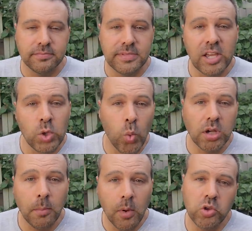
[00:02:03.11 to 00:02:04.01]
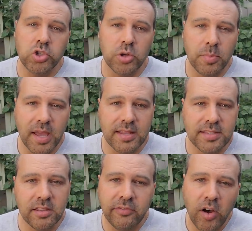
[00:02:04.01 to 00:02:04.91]
Now you want to mulch your beds
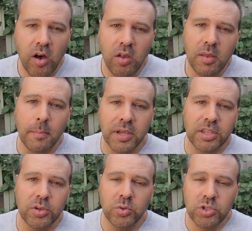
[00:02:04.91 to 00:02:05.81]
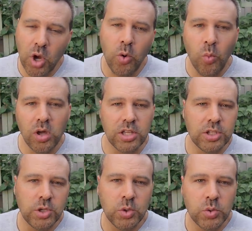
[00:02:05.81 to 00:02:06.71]
in the fall, but you don't want to
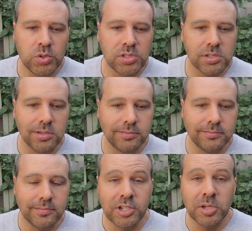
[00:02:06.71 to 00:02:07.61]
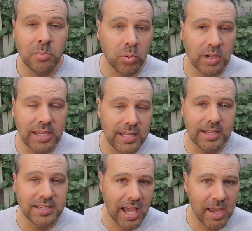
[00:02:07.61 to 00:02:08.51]
use
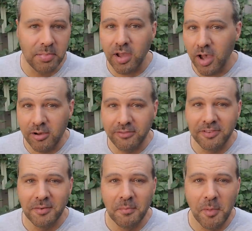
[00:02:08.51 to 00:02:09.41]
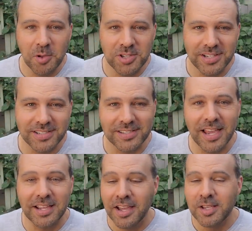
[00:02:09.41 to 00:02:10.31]
debris type of mulches
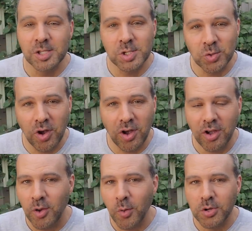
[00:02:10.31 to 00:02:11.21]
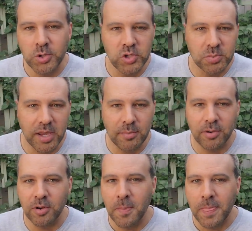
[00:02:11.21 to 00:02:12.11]
like straw or
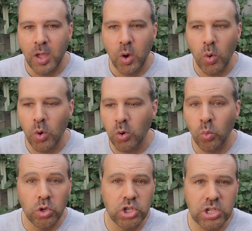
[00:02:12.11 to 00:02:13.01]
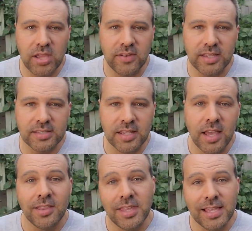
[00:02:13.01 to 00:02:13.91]
newspaper or wood shavings,
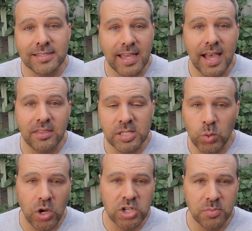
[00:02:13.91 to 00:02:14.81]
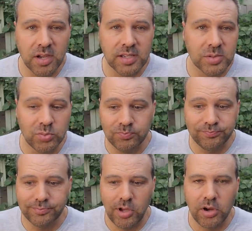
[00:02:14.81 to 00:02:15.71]
things that the squash bugs
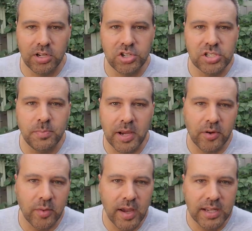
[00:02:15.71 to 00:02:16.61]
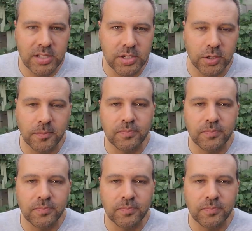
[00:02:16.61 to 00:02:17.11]
are going to just bury right into.